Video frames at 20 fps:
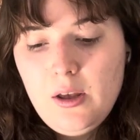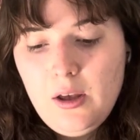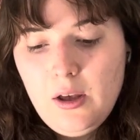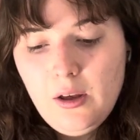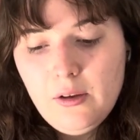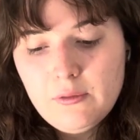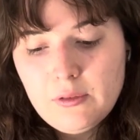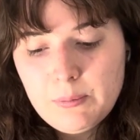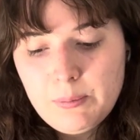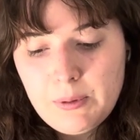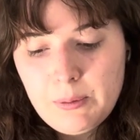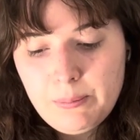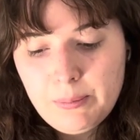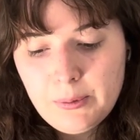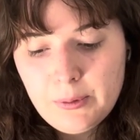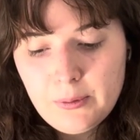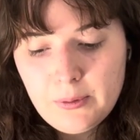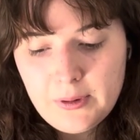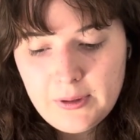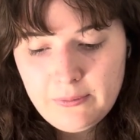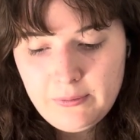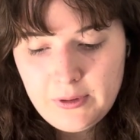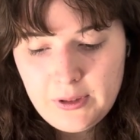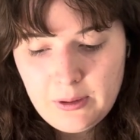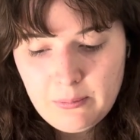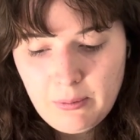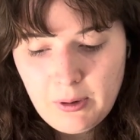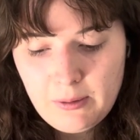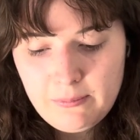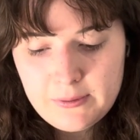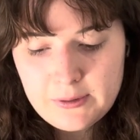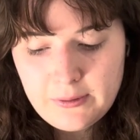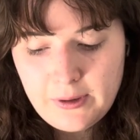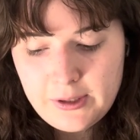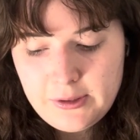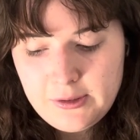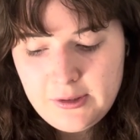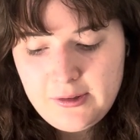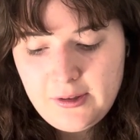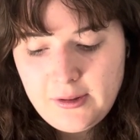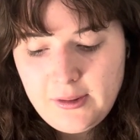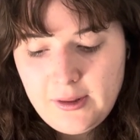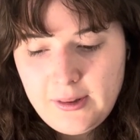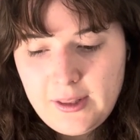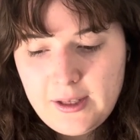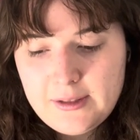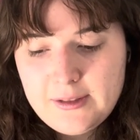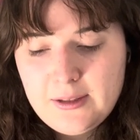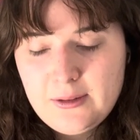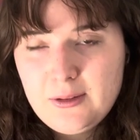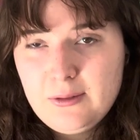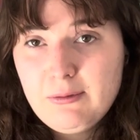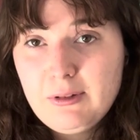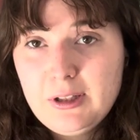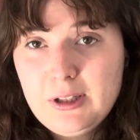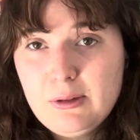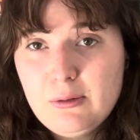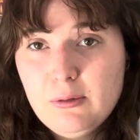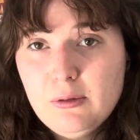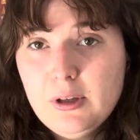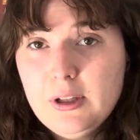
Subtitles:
of the people who live in the apartment. So I just thought that that sounded really cool,